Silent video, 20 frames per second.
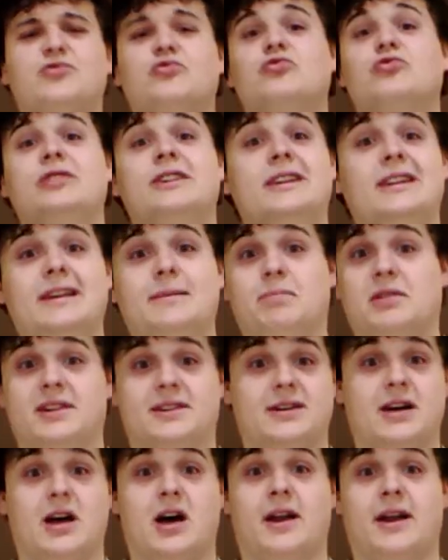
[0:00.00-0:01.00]
really
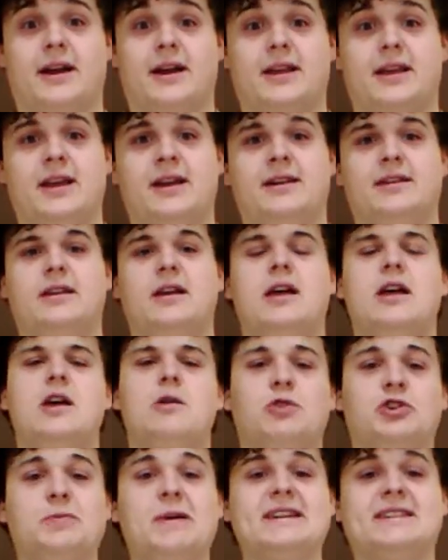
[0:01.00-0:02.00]
platonic,
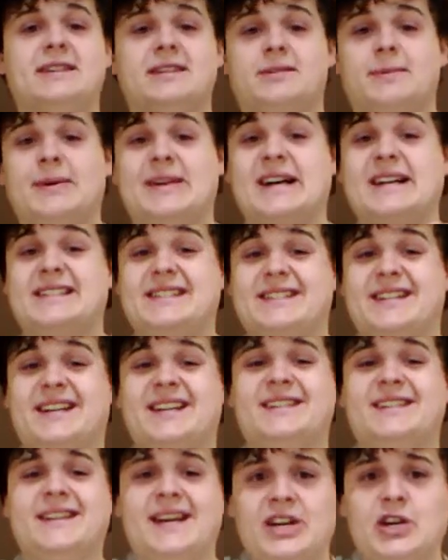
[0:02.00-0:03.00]
which makes sense because it's a
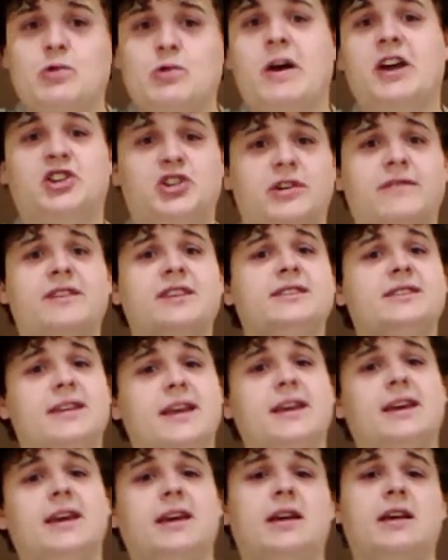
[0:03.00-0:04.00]
continuation of his
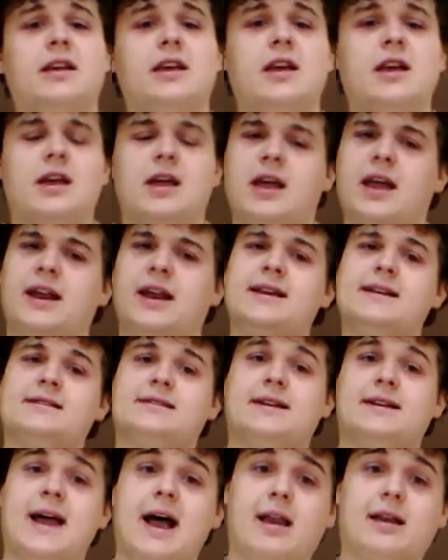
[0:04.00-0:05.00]
thinking and
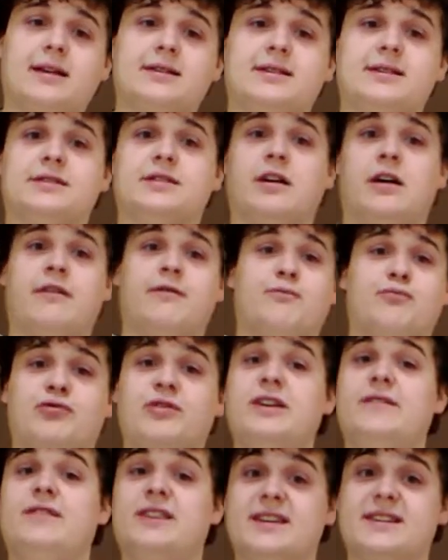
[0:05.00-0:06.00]
his analysis of
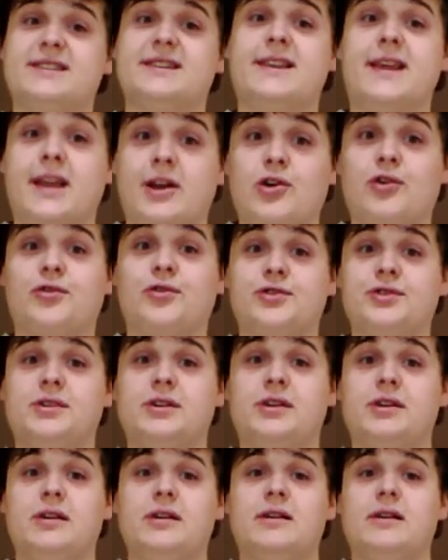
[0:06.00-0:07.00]
previous thinkers,
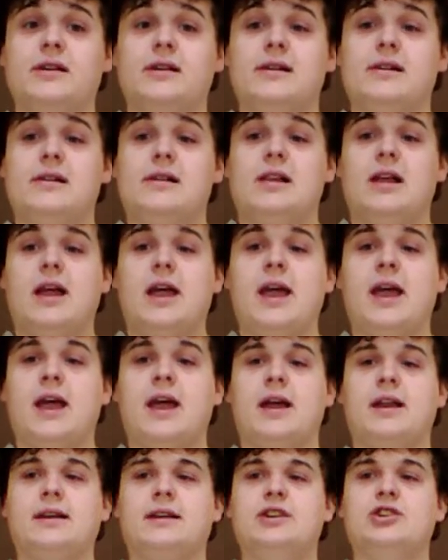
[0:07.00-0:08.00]

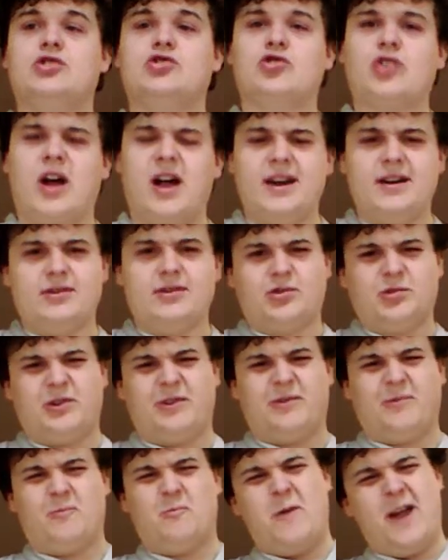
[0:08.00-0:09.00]
and he's trying to sort
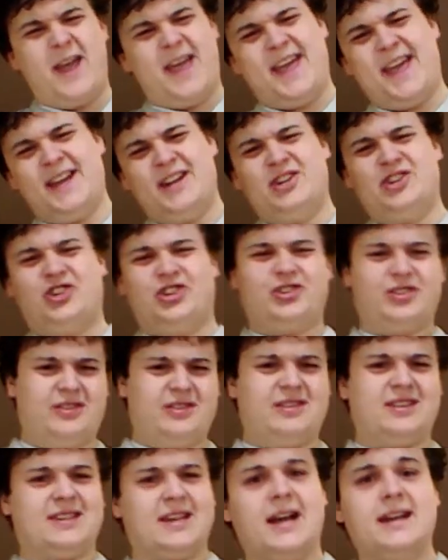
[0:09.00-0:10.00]
of wedge
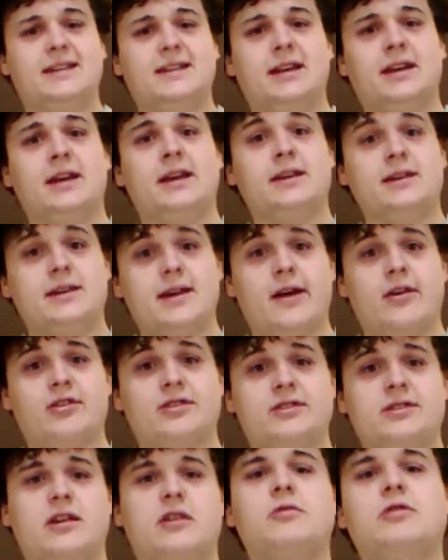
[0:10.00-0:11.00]
this idea into
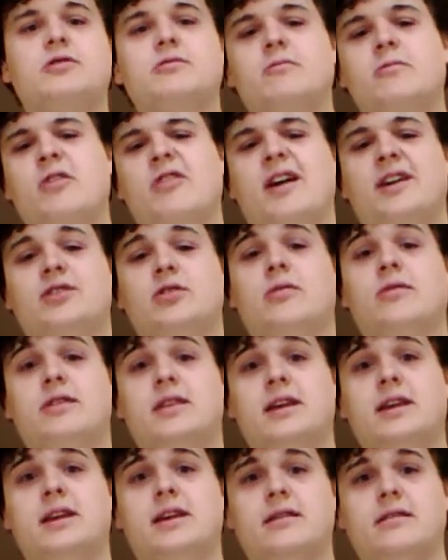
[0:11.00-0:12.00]
Aristotle where I don't
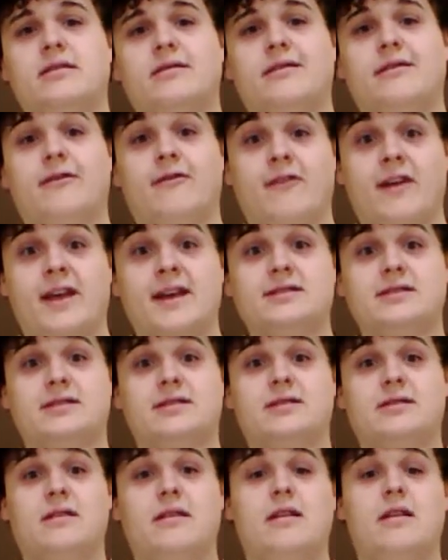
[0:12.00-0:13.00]
think it
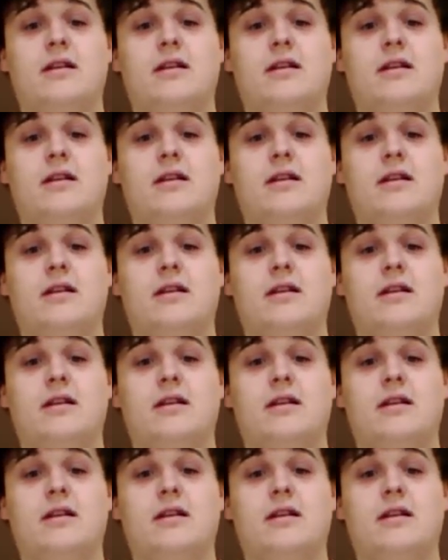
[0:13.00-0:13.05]
fits.